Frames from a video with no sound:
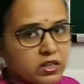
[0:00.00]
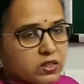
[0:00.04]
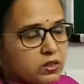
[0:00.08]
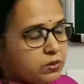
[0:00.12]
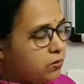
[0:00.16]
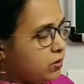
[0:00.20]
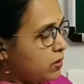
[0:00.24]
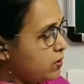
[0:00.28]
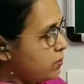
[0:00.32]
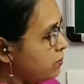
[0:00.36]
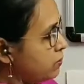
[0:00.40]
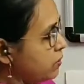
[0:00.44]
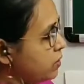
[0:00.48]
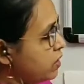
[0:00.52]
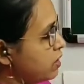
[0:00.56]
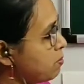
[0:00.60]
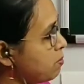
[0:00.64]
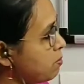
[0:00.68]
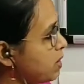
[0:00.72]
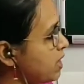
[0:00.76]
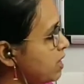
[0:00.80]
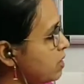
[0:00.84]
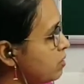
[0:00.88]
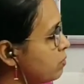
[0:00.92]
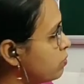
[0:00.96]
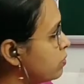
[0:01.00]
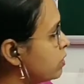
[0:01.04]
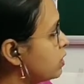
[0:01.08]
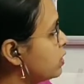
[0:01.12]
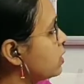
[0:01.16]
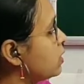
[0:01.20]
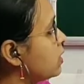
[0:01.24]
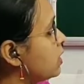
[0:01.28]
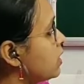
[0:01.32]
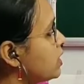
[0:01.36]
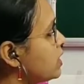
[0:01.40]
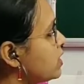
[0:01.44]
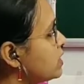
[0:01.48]
working 7
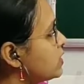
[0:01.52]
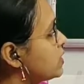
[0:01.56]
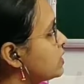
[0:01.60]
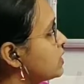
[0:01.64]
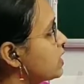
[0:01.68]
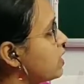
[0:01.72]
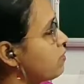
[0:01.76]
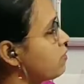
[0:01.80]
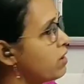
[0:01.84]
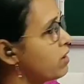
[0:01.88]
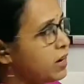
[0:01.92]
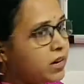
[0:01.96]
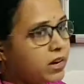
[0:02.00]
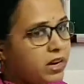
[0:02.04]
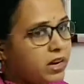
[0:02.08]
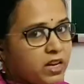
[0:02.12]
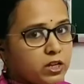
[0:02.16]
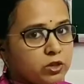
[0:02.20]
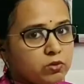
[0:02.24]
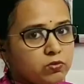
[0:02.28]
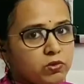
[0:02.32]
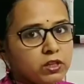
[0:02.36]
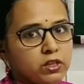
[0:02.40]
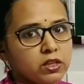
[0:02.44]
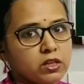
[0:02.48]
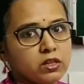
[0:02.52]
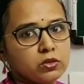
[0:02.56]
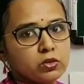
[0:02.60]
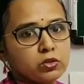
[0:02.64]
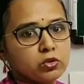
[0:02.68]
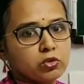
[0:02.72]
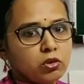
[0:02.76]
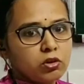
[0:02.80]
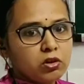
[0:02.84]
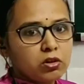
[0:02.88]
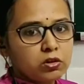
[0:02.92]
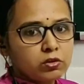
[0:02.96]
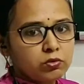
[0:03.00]
days with their saws, with their
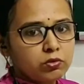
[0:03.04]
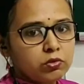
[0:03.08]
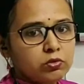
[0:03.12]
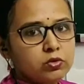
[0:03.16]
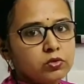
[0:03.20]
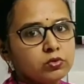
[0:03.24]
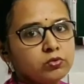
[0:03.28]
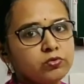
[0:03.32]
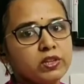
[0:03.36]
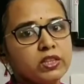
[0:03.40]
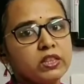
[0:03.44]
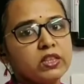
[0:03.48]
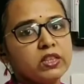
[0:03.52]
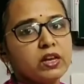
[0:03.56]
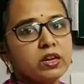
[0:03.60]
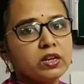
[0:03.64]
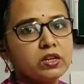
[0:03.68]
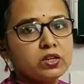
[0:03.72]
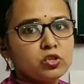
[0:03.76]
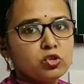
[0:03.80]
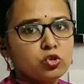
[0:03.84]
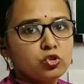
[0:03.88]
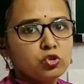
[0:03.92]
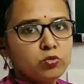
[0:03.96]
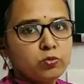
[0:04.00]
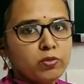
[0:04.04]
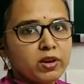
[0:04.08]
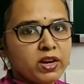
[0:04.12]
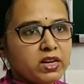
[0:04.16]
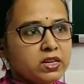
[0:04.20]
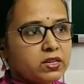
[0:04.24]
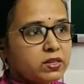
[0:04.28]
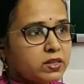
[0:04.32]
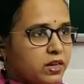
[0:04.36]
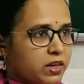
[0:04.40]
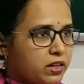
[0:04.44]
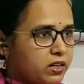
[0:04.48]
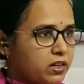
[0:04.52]
instruments, and they were trying
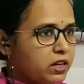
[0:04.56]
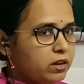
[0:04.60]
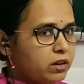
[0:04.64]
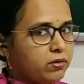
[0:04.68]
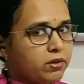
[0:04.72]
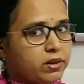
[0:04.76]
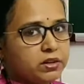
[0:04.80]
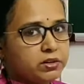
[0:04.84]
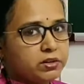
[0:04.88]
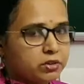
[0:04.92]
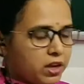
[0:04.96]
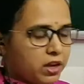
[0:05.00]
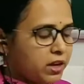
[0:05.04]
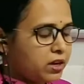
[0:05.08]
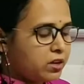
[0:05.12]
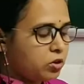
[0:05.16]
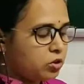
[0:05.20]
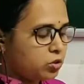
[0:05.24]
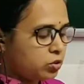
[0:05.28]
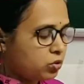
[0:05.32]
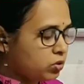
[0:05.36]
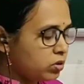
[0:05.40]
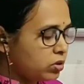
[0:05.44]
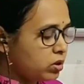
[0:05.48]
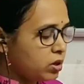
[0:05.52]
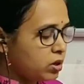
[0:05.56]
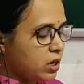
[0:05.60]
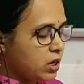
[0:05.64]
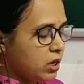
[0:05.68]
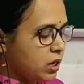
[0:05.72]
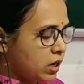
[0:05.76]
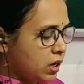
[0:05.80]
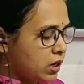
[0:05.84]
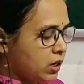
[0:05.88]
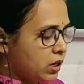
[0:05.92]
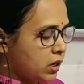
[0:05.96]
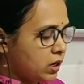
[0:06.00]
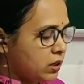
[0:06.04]
to cut the tree.
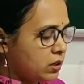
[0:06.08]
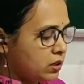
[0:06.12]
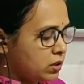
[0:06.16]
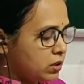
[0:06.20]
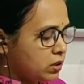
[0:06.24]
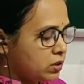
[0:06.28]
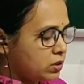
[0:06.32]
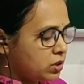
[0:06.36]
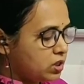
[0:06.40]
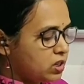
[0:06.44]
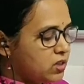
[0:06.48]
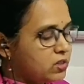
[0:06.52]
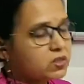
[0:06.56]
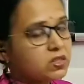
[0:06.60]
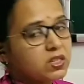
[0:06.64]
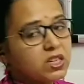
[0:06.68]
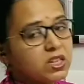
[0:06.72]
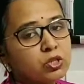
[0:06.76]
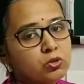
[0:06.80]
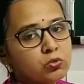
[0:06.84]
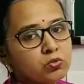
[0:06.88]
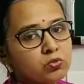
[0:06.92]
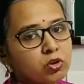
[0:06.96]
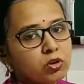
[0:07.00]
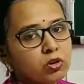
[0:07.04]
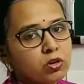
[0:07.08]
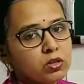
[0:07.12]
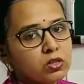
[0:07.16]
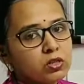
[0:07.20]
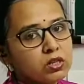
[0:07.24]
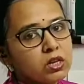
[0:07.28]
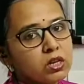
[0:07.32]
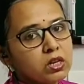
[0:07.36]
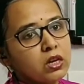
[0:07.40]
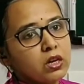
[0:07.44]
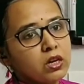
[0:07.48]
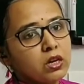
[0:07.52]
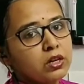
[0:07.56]
Such was a huge
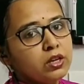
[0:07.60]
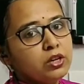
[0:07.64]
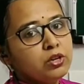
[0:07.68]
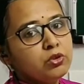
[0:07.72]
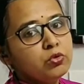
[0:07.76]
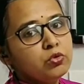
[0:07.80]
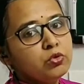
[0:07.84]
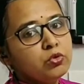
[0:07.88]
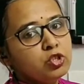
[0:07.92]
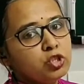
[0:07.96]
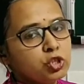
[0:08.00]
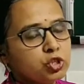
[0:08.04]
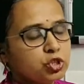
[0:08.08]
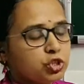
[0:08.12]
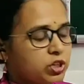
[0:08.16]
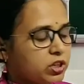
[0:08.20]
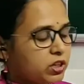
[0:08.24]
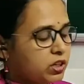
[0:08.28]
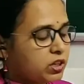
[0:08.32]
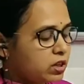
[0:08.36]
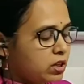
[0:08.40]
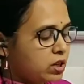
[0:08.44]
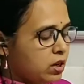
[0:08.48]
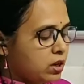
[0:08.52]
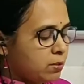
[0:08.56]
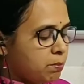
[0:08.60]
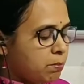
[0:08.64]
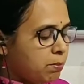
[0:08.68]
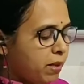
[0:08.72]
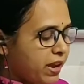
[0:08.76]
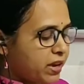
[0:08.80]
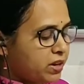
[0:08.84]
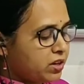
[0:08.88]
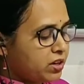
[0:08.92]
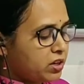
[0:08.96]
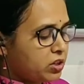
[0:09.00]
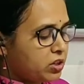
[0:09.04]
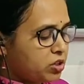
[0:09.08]
tree. Banyan tree was it.
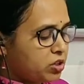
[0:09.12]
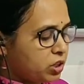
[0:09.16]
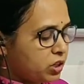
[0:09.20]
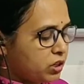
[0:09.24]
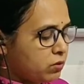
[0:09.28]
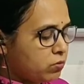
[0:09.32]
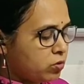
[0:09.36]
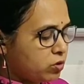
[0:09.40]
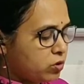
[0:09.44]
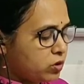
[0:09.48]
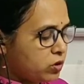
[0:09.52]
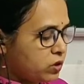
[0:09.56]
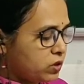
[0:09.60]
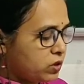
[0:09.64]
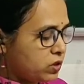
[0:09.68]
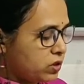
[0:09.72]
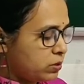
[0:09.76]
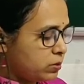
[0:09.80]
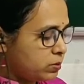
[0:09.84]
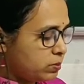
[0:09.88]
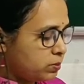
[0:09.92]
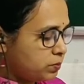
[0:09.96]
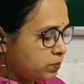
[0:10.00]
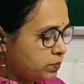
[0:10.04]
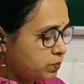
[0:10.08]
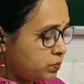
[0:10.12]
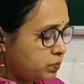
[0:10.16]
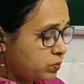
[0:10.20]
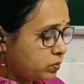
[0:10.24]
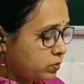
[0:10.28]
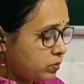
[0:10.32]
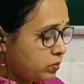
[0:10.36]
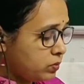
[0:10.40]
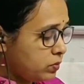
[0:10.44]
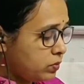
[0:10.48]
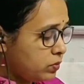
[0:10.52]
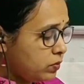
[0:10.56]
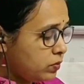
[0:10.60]

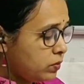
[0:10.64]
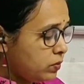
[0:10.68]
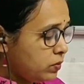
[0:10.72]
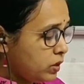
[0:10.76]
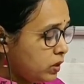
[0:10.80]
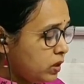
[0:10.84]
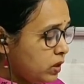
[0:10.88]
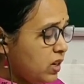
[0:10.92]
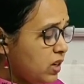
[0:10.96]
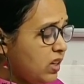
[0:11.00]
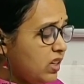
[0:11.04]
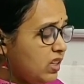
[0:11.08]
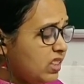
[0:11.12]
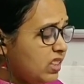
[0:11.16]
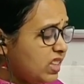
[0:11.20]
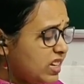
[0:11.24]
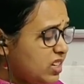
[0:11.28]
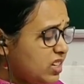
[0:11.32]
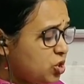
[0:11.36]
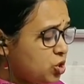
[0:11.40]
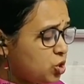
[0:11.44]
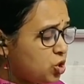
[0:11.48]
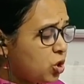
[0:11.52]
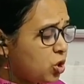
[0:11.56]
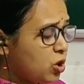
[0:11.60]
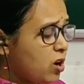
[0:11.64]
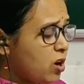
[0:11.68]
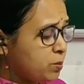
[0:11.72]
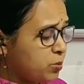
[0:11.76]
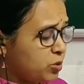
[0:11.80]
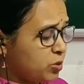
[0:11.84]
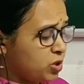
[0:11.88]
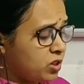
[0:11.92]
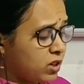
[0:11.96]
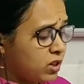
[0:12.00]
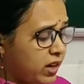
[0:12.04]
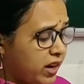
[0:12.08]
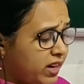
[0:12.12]
They chopped and
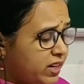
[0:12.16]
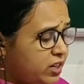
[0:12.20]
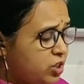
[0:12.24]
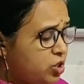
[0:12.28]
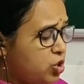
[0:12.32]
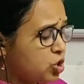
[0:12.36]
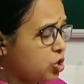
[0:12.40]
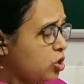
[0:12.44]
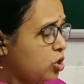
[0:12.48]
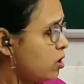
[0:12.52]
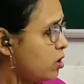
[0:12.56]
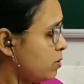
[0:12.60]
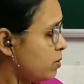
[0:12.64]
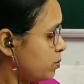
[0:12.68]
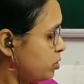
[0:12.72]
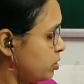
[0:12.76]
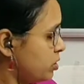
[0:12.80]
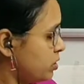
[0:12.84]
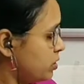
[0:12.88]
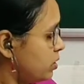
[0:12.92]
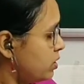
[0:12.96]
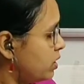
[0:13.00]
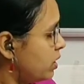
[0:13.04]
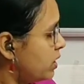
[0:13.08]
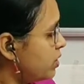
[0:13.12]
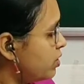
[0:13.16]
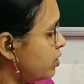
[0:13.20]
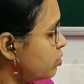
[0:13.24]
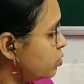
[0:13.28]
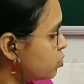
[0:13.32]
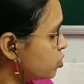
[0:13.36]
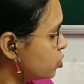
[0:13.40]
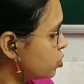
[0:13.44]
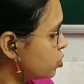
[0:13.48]
chopped. They used axes.